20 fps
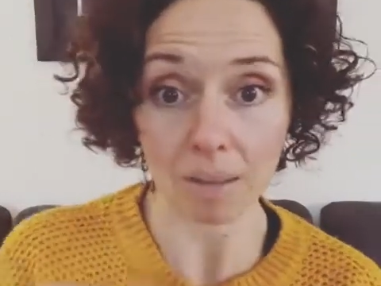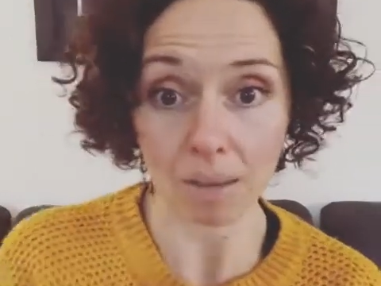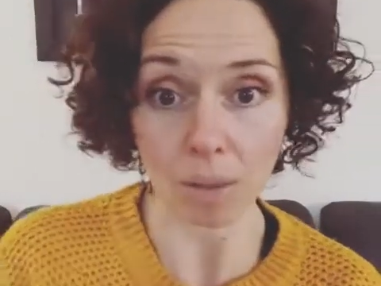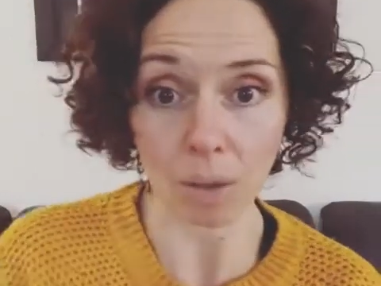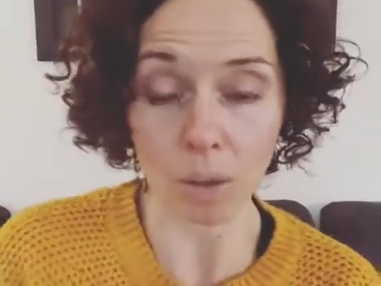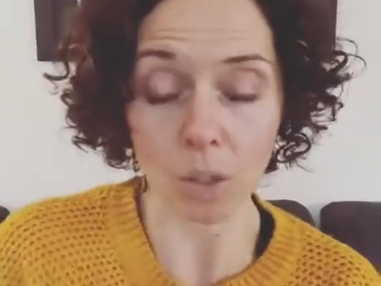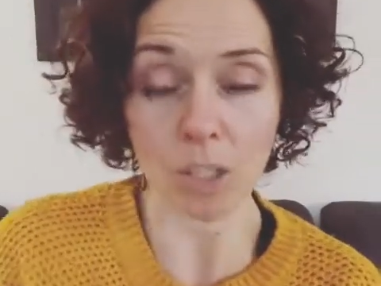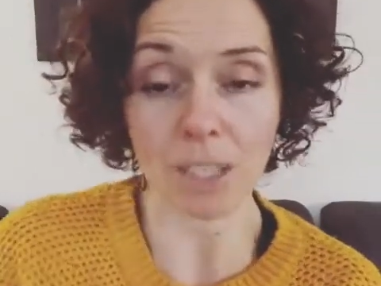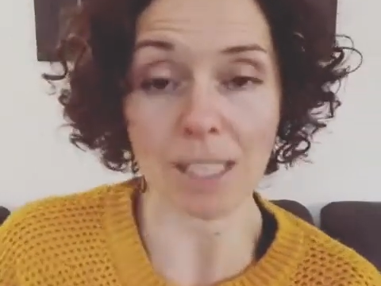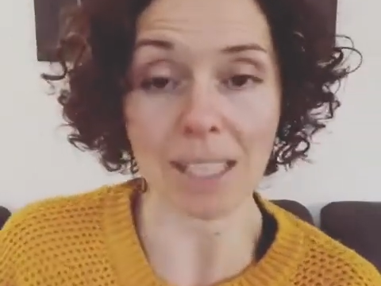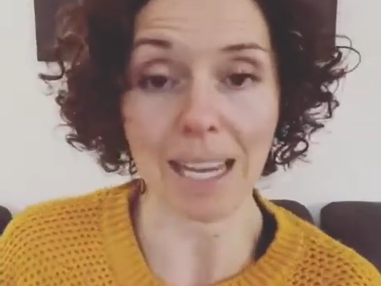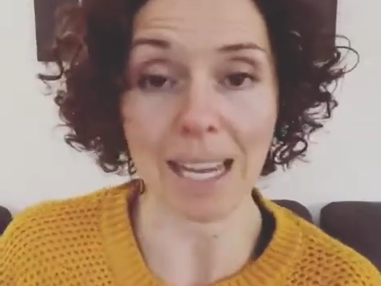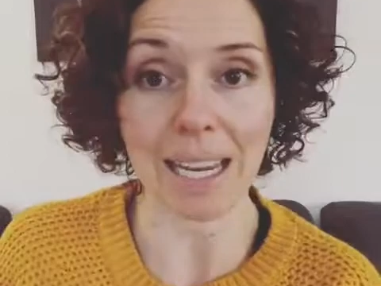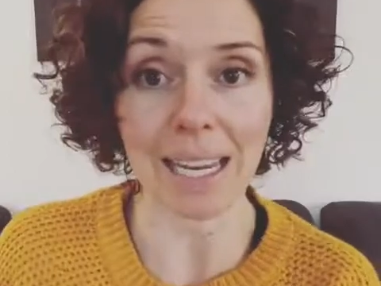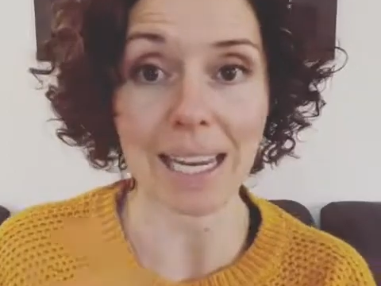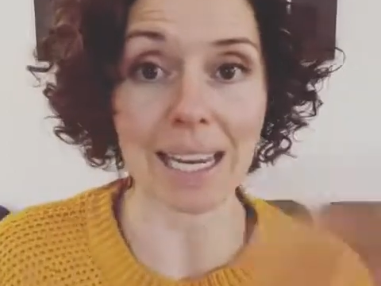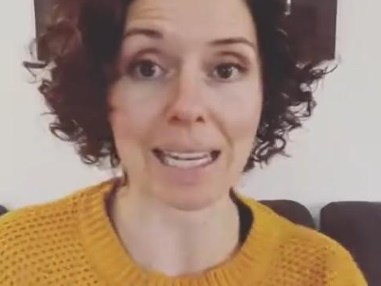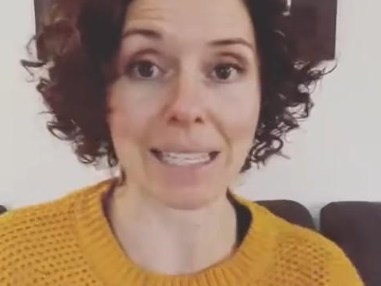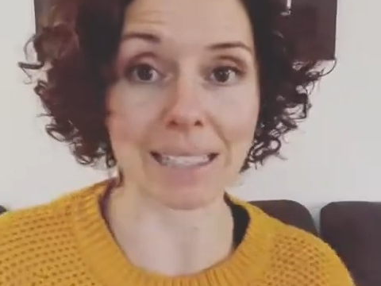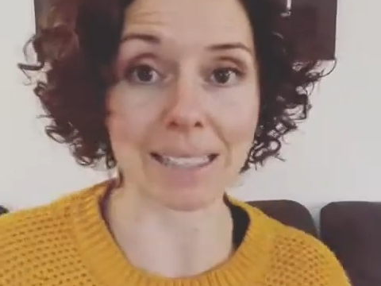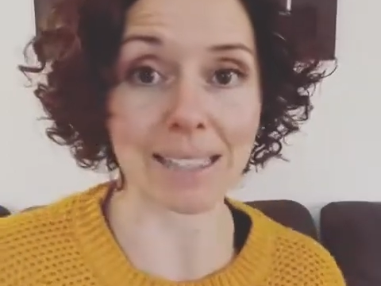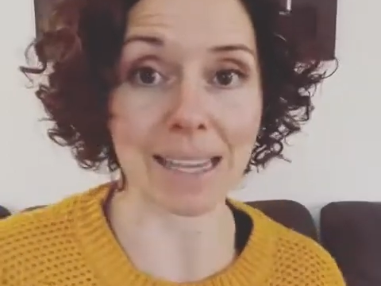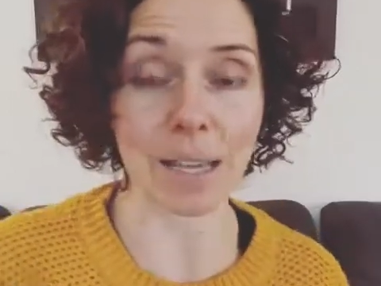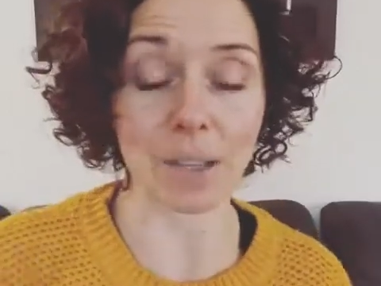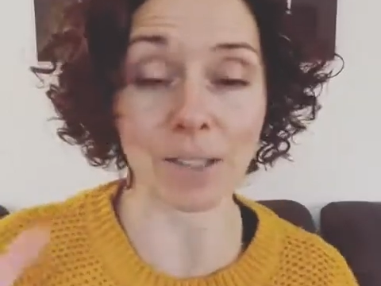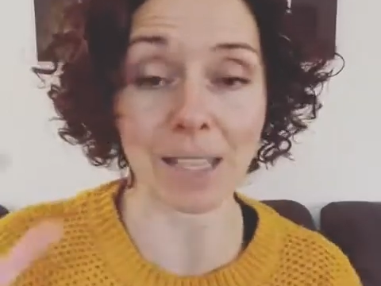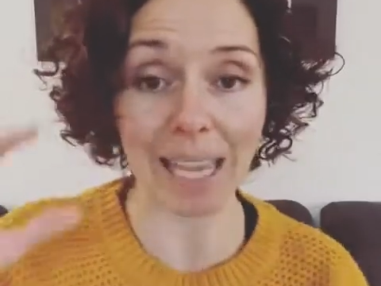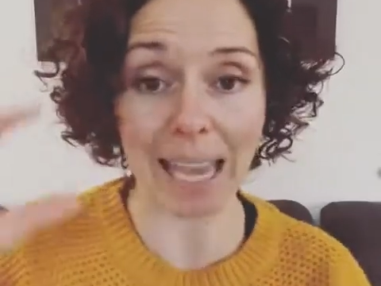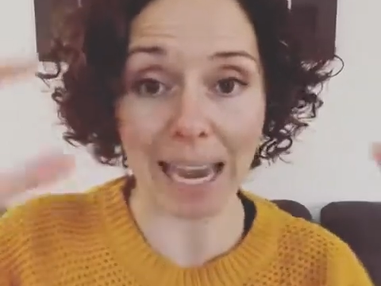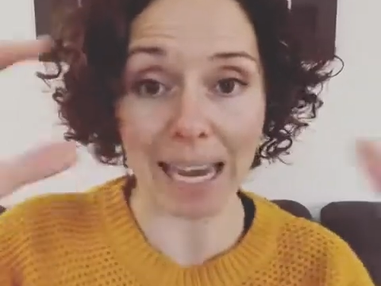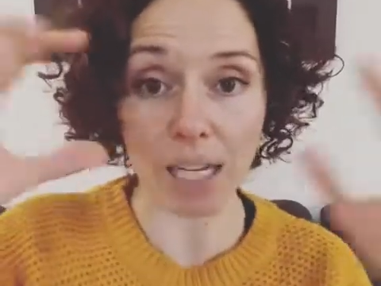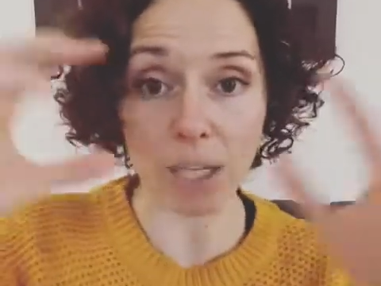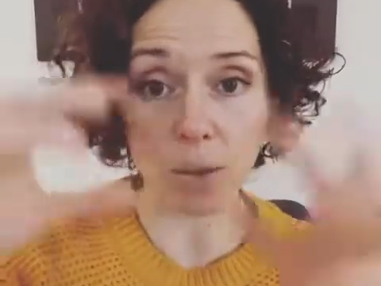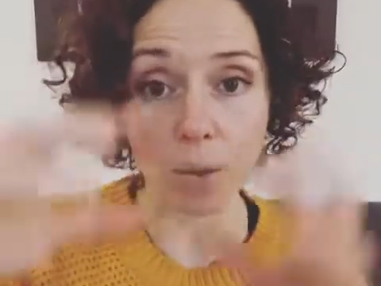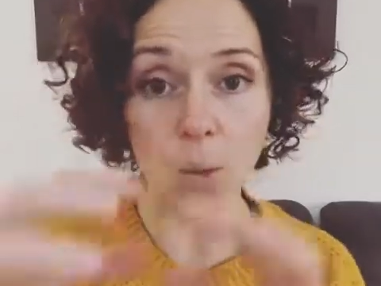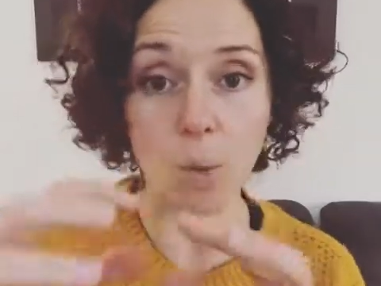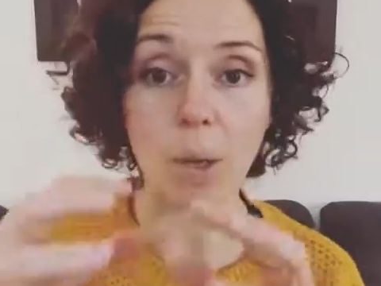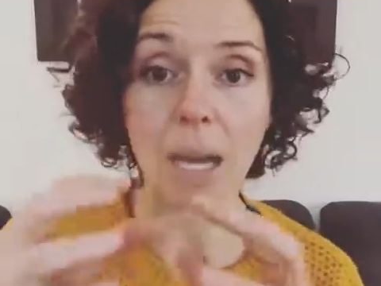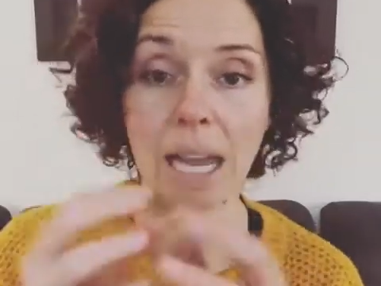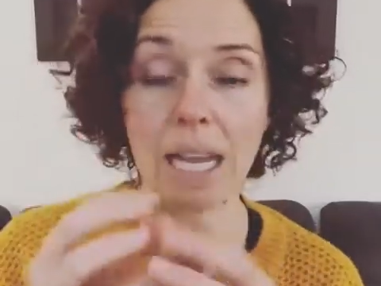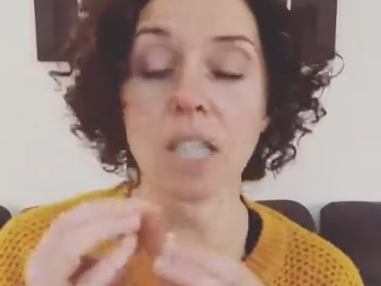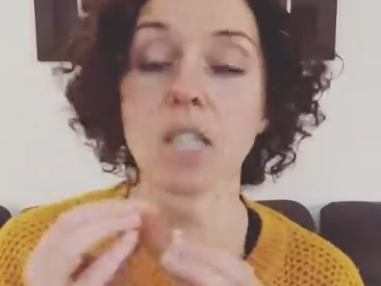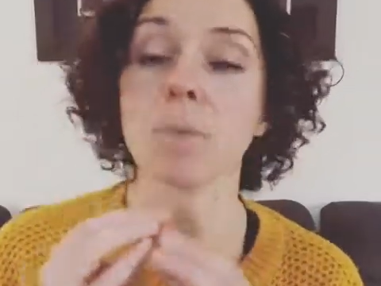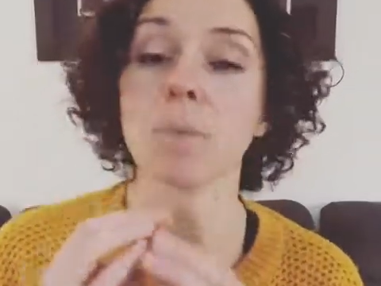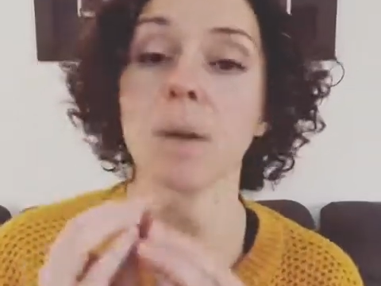not just like in sales, like actual cash